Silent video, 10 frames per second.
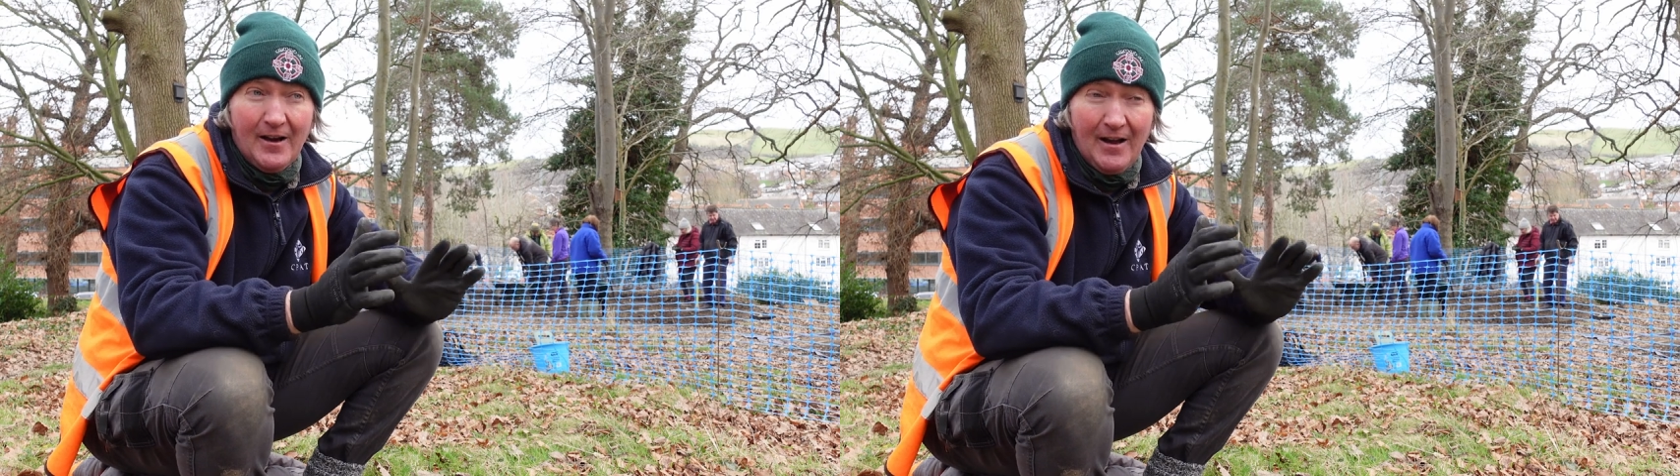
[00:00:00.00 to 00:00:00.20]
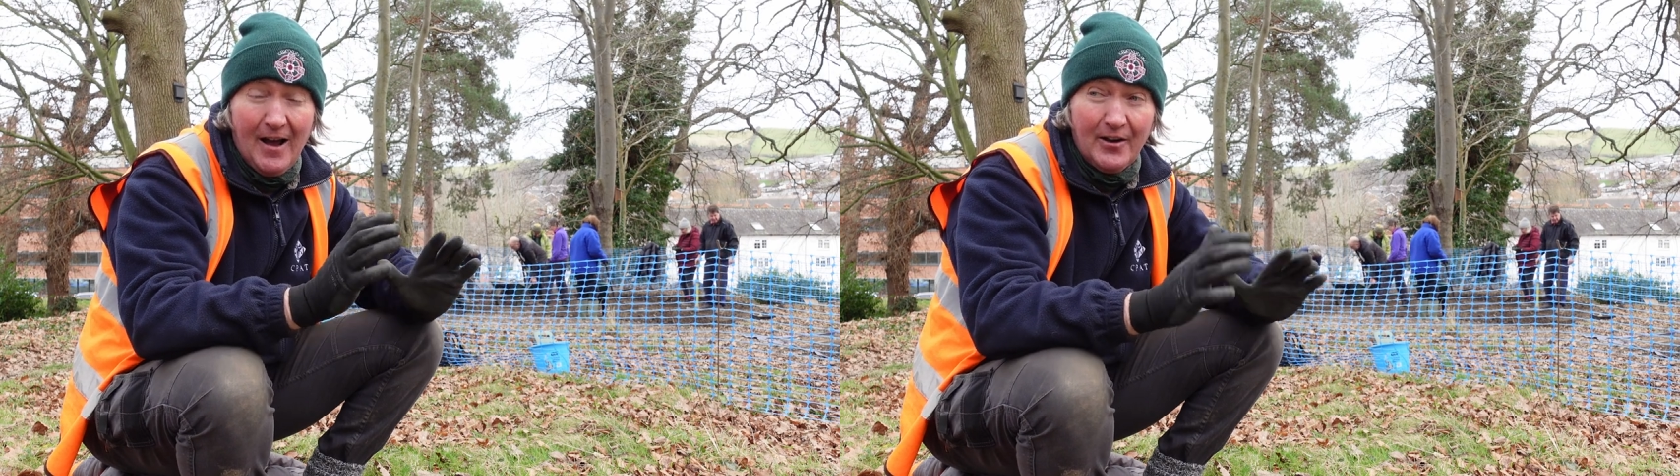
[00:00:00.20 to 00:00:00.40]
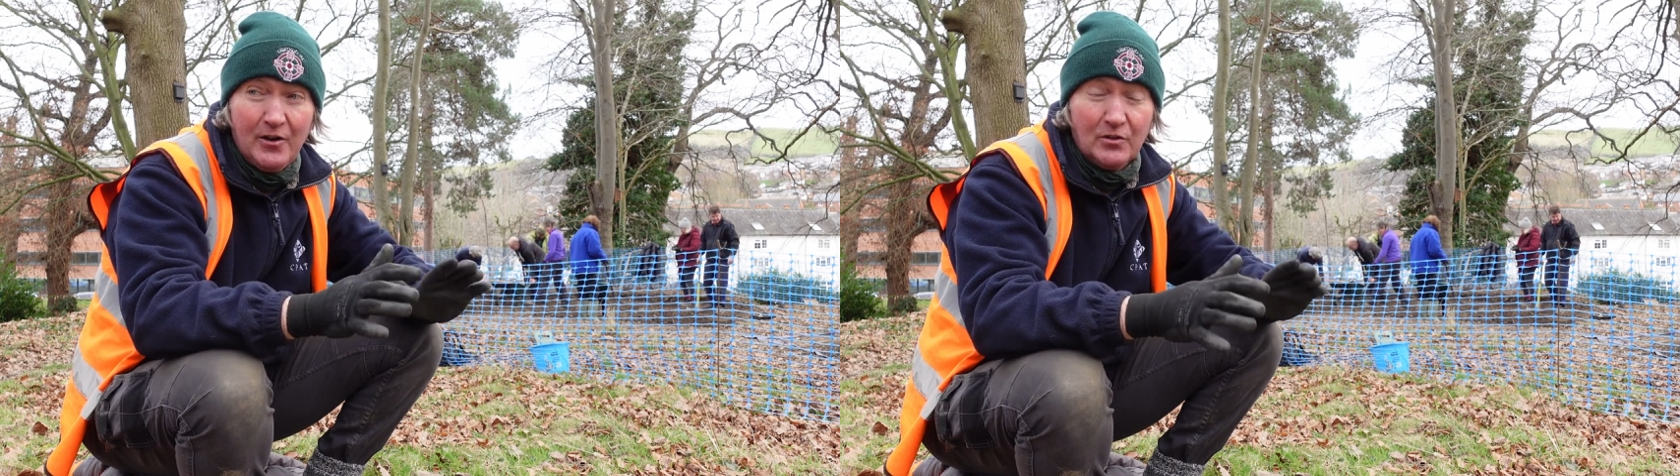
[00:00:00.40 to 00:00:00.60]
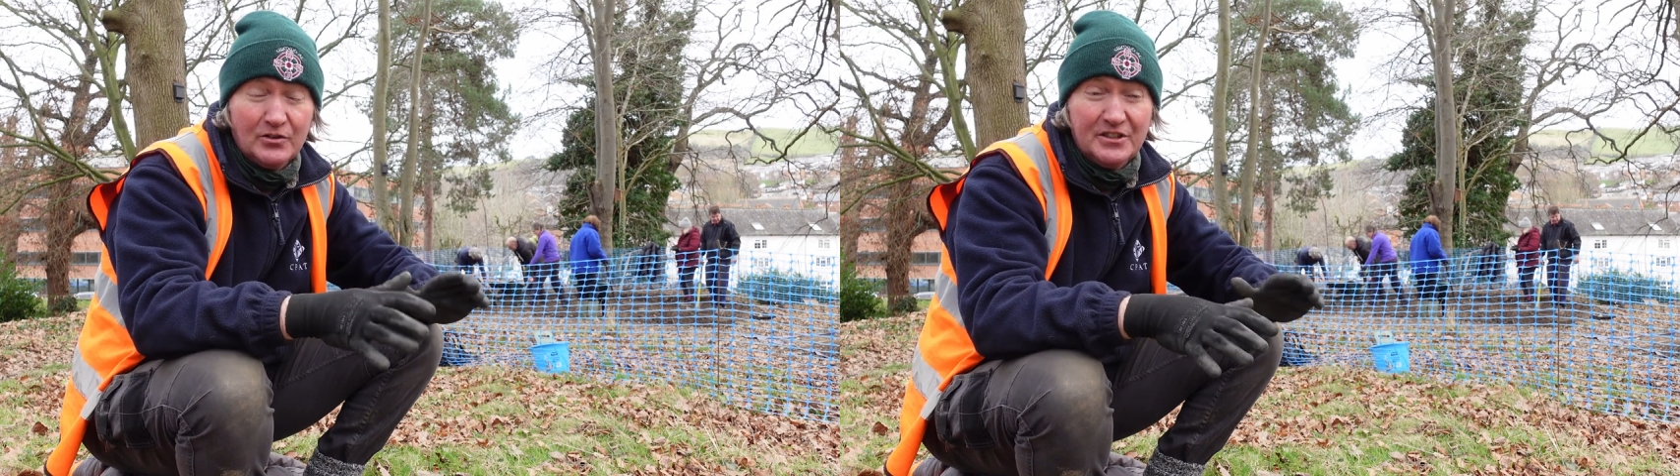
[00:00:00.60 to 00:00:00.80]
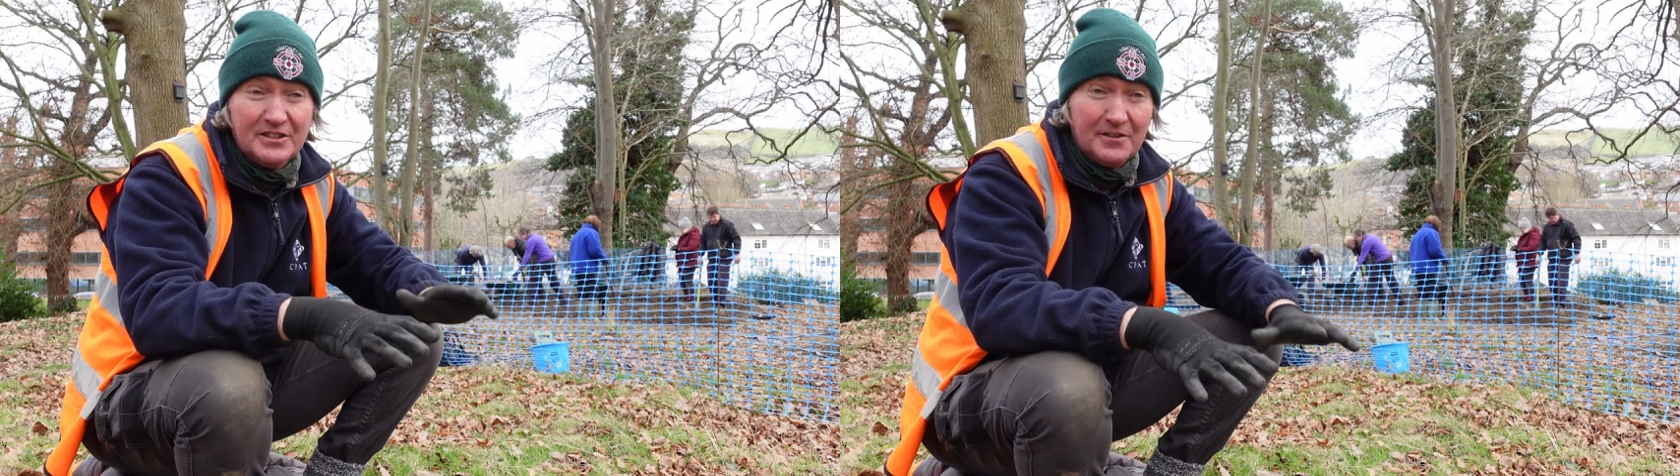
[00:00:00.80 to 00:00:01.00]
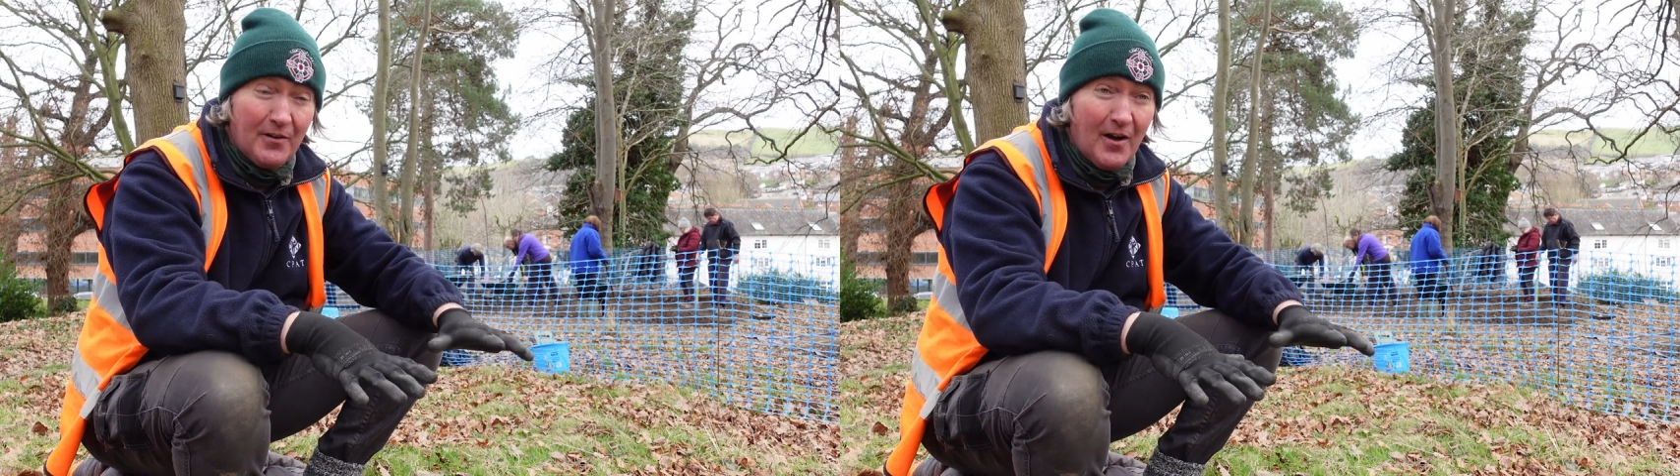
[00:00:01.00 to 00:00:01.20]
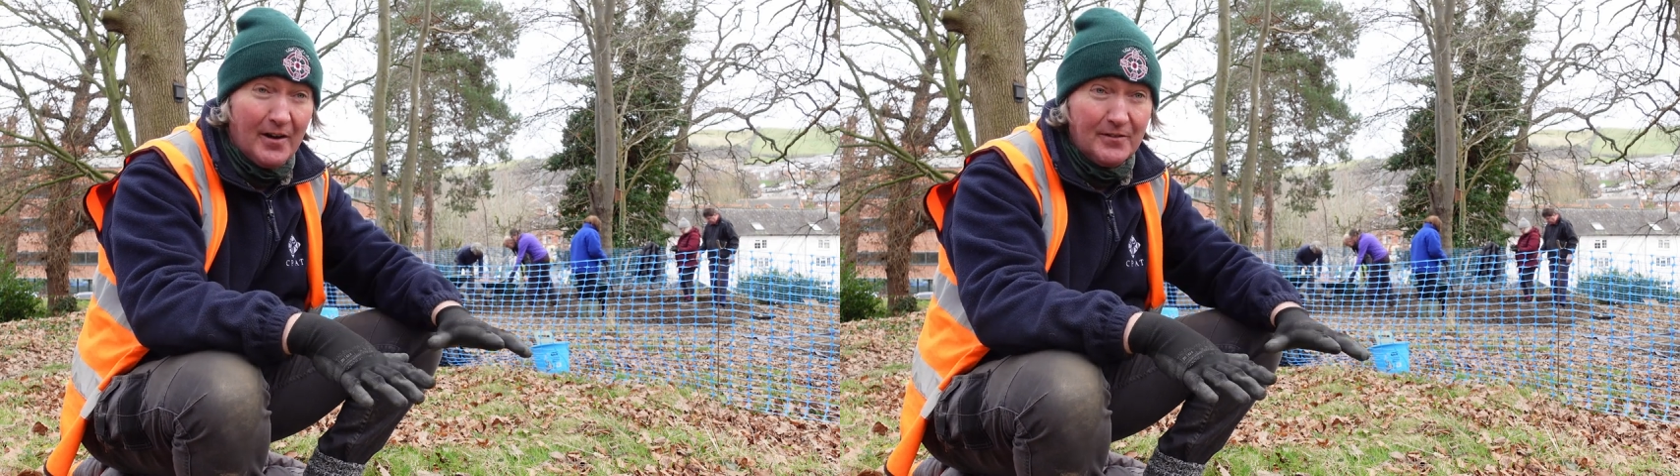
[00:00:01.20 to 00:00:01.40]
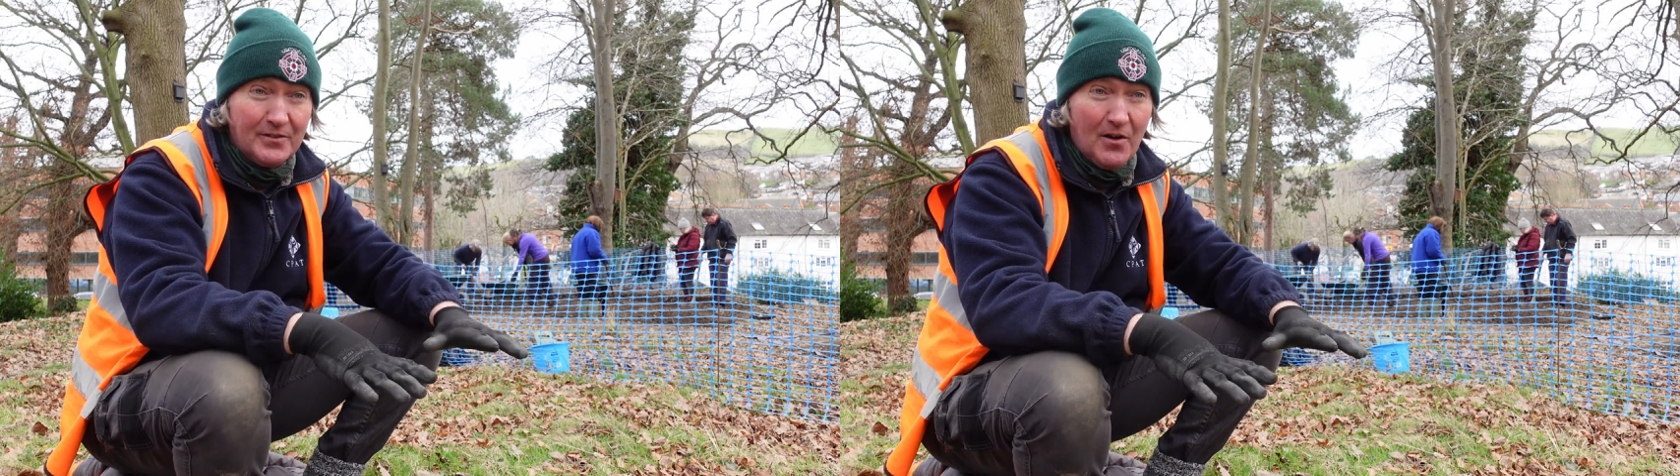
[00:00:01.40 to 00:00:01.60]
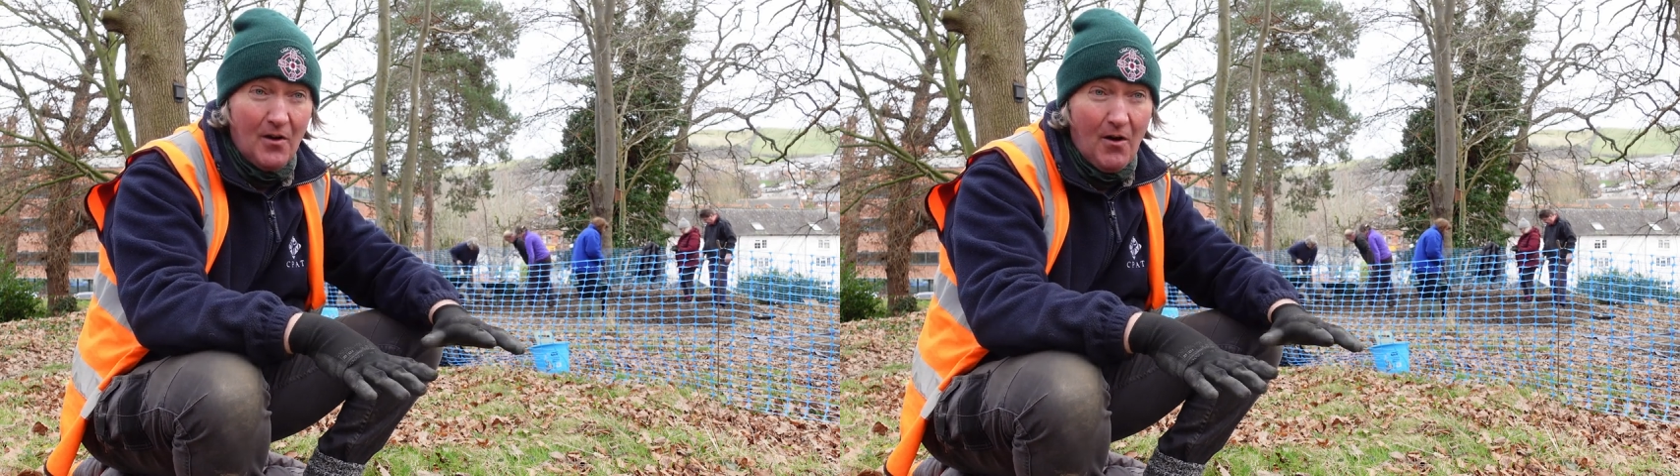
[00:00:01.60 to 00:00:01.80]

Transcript: archaeology survives